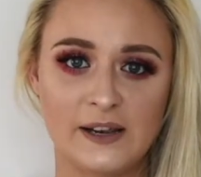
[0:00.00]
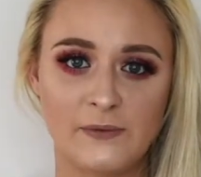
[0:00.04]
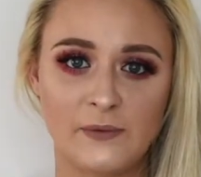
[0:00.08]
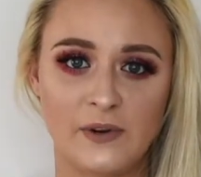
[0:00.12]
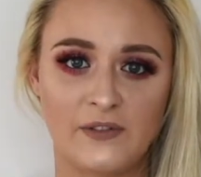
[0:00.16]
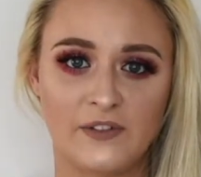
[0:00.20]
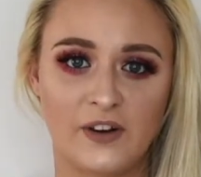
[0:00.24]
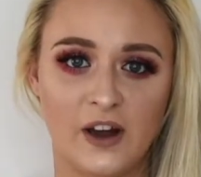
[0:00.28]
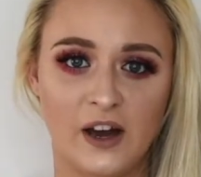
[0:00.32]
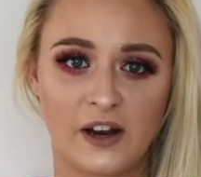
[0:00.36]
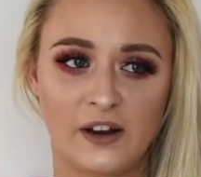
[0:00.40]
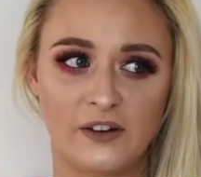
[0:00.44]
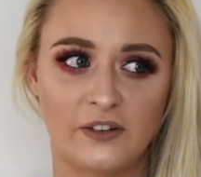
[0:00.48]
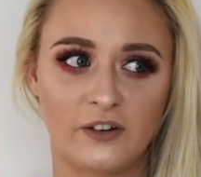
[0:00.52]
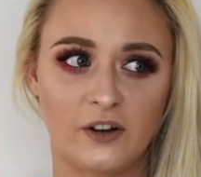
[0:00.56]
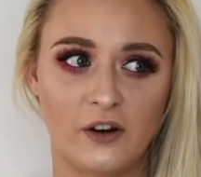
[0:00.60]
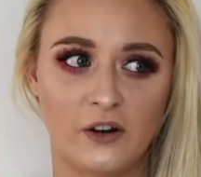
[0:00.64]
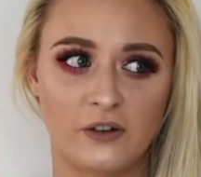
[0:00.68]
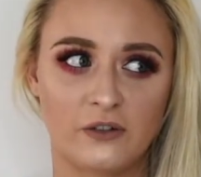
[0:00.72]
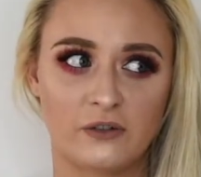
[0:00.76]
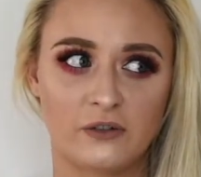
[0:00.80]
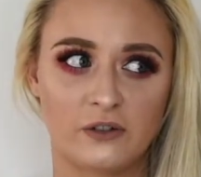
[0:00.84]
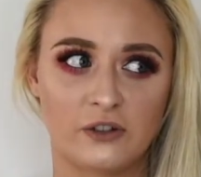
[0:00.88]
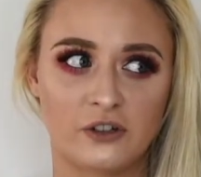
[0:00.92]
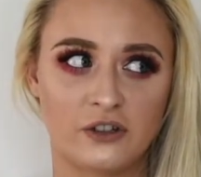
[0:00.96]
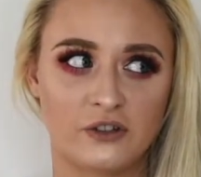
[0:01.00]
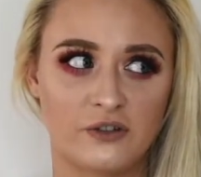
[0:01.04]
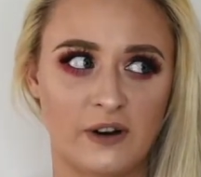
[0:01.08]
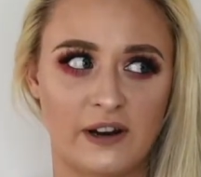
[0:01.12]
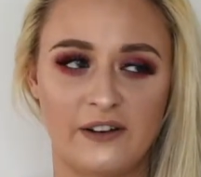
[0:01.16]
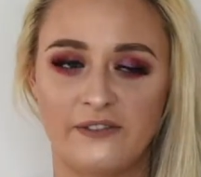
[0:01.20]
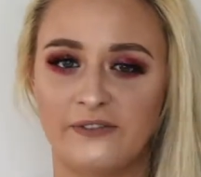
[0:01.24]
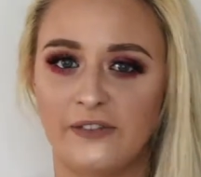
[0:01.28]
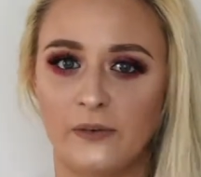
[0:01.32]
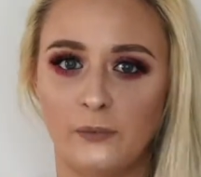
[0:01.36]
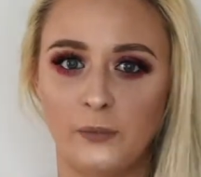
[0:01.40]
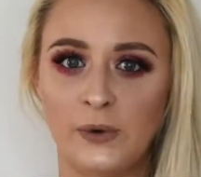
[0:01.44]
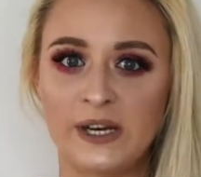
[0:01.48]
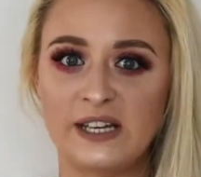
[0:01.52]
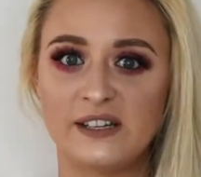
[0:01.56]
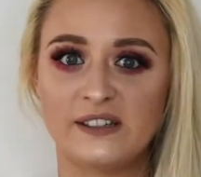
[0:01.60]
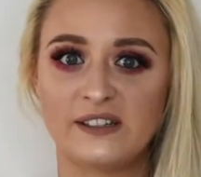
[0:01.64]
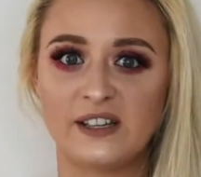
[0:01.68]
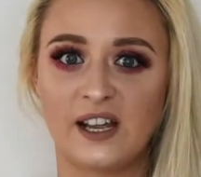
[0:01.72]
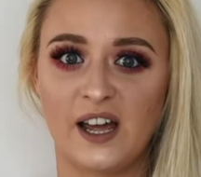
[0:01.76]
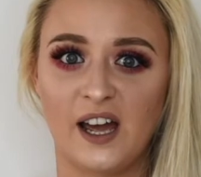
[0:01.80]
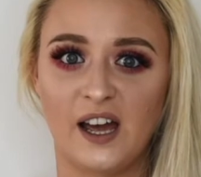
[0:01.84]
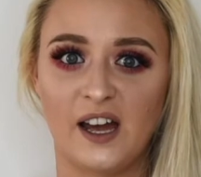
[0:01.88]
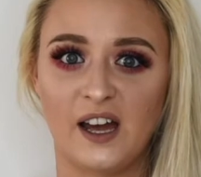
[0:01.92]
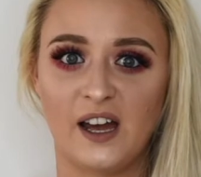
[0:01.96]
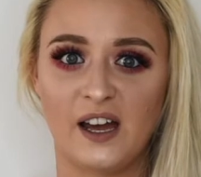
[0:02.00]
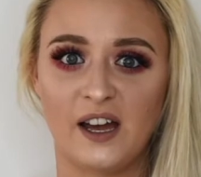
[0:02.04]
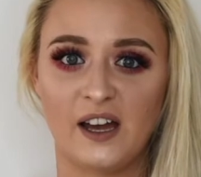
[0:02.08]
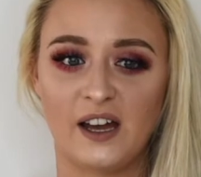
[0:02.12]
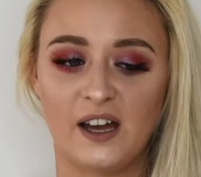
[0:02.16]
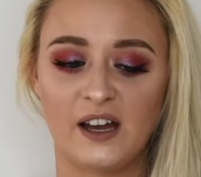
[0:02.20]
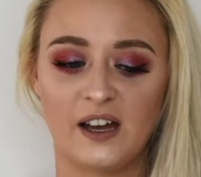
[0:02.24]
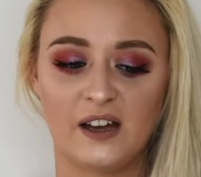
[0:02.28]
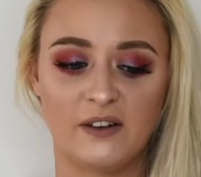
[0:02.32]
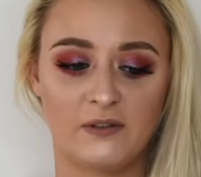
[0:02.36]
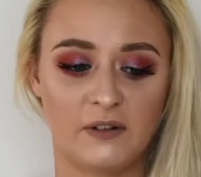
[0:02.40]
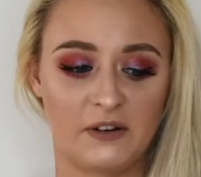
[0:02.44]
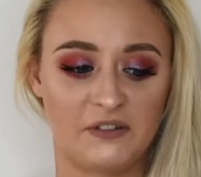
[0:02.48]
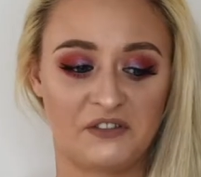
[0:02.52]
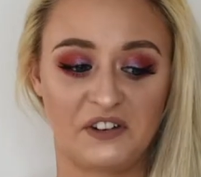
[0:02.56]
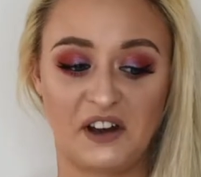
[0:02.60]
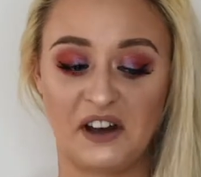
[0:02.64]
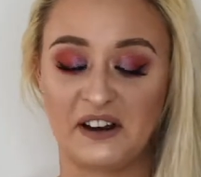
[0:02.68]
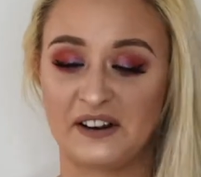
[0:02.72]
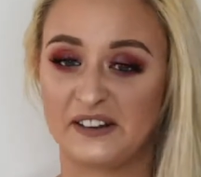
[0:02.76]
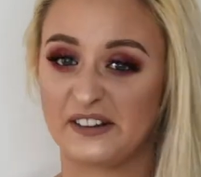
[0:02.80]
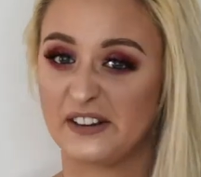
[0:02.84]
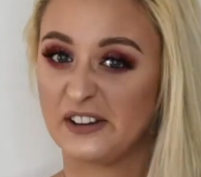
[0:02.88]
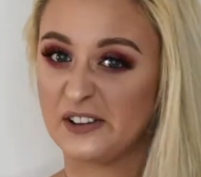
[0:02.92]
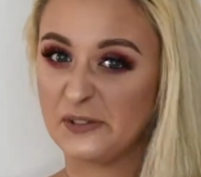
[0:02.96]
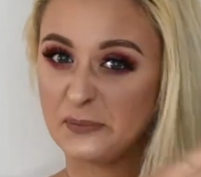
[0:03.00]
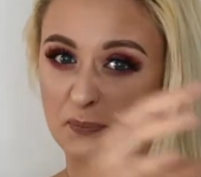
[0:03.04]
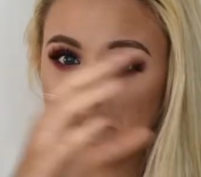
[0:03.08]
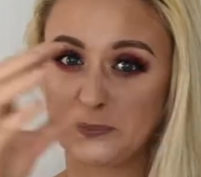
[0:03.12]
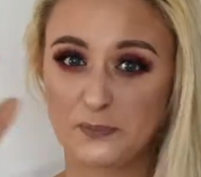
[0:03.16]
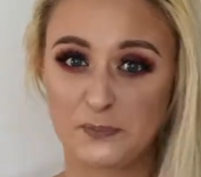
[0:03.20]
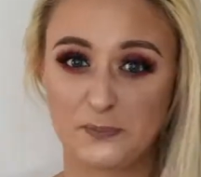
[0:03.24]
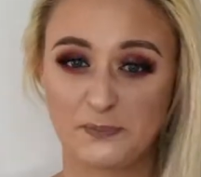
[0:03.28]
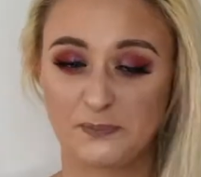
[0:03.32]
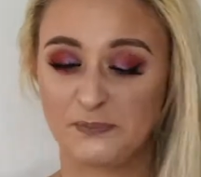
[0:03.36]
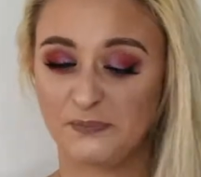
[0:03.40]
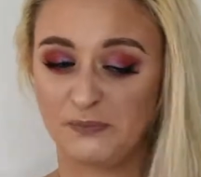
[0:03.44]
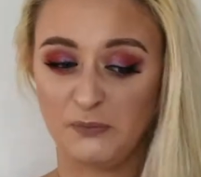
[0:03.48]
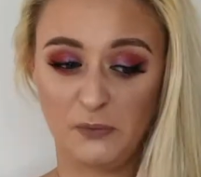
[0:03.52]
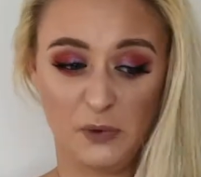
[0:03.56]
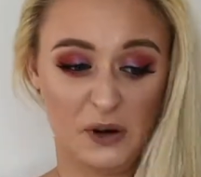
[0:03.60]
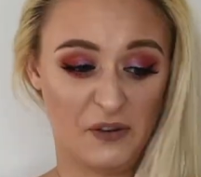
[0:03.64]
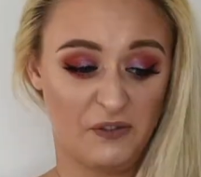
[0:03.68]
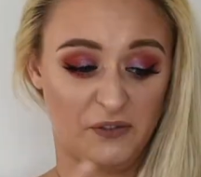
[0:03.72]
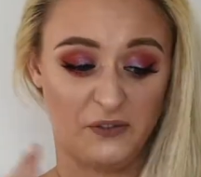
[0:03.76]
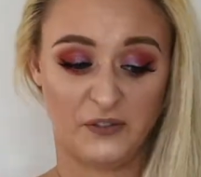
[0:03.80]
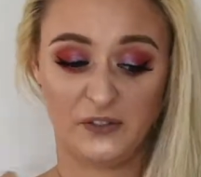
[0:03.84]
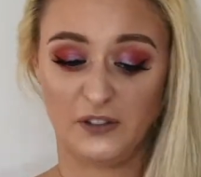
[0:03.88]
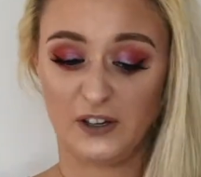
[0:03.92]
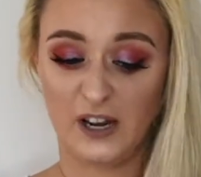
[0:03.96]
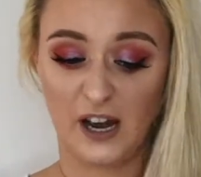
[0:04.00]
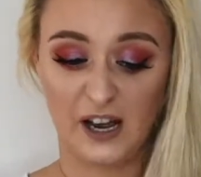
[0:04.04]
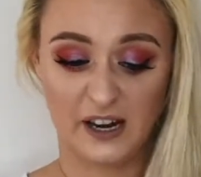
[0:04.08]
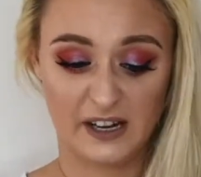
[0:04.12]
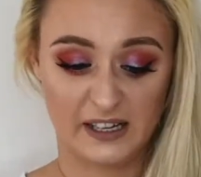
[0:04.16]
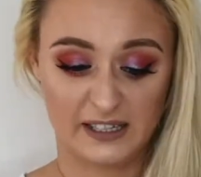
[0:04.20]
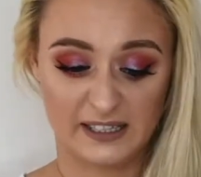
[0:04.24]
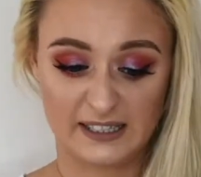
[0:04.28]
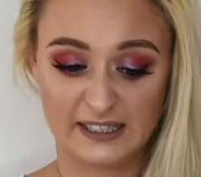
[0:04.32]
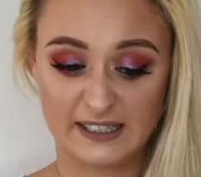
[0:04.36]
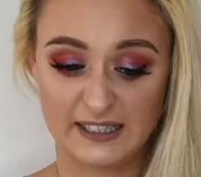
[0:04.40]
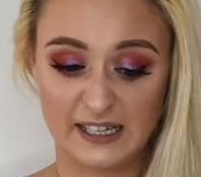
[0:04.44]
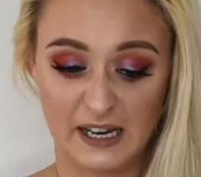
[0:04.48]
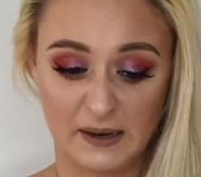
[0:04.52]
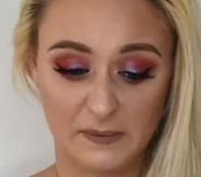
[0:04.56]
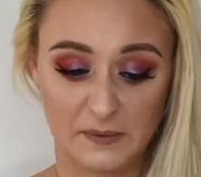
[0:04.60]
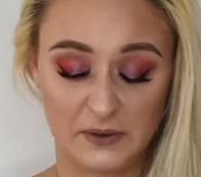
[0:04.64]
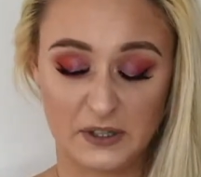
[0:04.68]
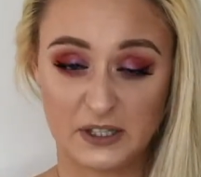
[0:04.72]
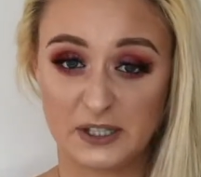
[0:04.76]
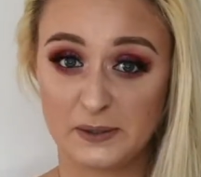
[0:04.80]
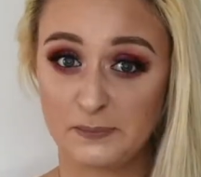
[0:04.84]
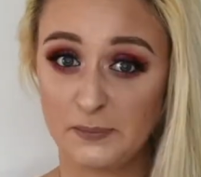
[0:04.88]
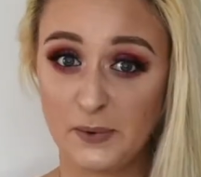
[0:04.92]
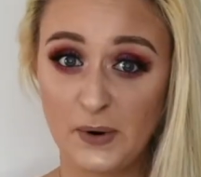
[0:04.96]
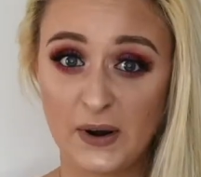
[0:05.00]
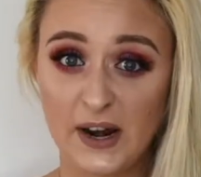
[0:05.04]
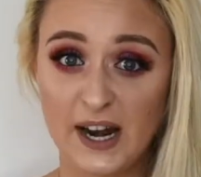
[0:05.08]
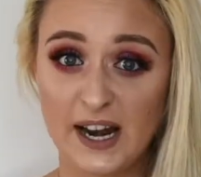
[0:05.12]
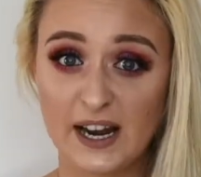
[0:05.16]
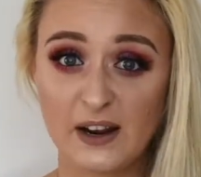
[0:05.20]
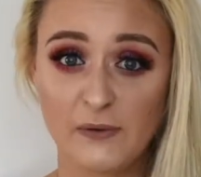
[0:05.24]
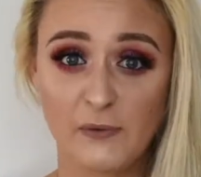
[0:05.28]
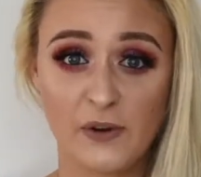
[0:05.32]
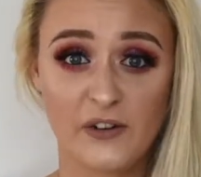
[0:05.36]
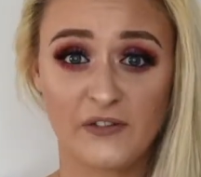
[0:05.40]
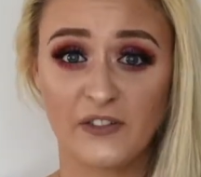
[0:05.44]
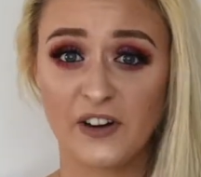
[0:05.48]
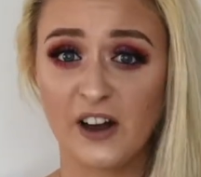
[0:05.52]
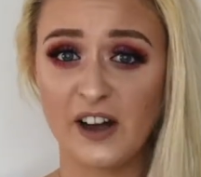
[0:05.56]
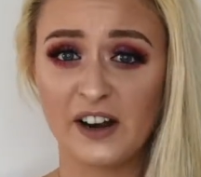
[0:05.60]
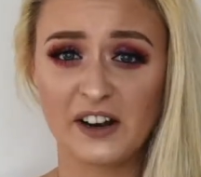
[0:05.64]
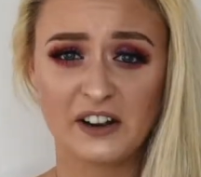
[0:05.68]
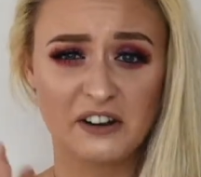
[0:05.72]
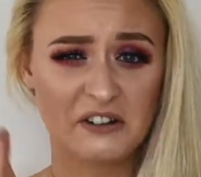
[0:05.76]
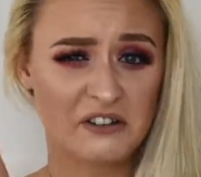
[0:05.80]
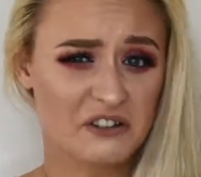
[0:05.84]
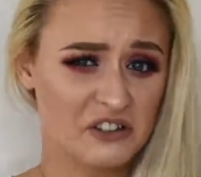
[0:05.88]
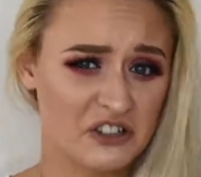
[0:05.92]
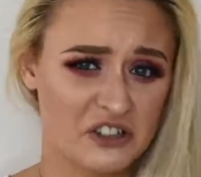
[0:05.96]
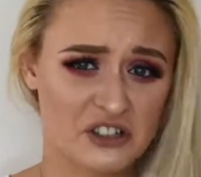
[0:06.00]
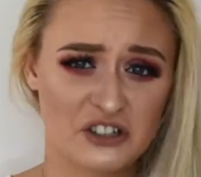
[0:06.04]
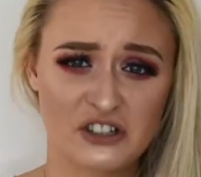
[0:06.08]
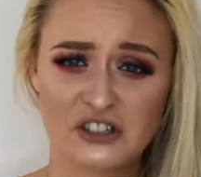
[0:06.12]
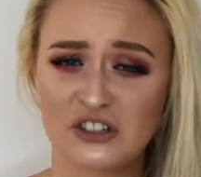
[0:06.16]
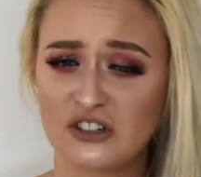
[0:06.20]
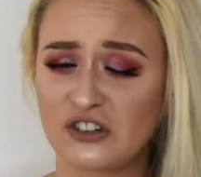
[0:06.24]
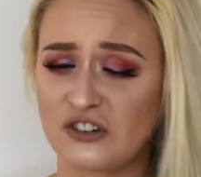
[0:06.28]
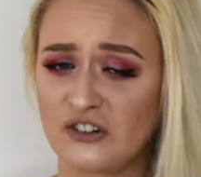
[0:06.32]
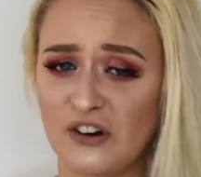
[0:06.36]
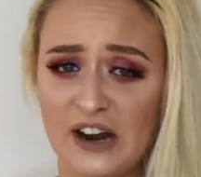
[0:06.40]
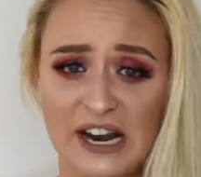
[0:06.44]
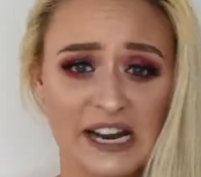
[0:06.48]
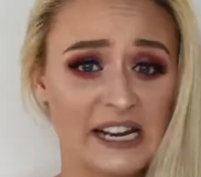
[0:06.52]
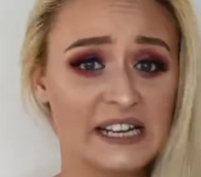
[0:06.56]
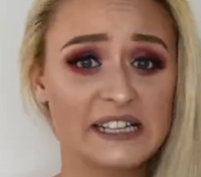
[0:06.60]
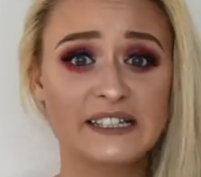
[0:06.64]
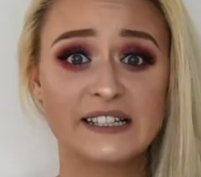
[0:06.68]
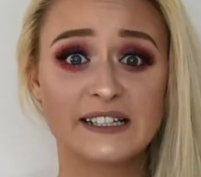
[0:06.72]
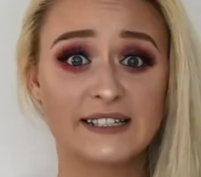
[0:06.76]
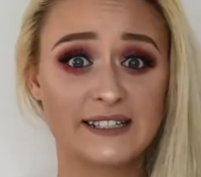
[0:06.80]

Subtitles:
We've kind of gone straight from winter, we've kind of skipped spring, we've kind of gone just straight into